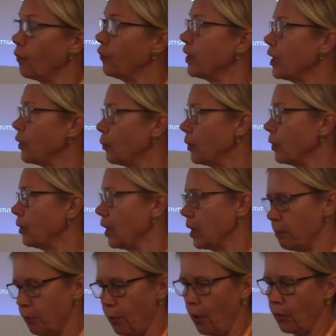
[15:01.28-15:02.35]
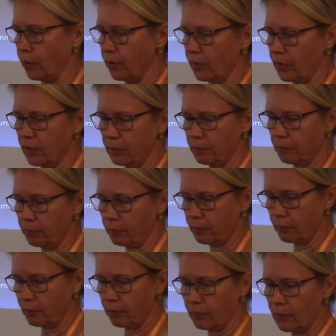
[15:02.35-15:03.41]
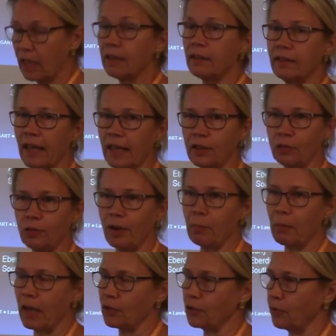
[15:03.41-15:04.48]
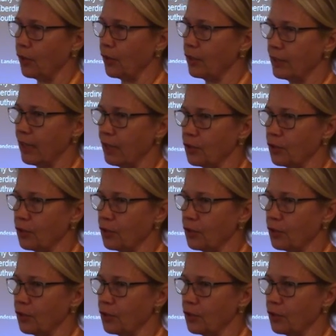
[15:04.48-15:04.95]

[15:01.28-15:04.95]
of equal importance. Thank you very much for your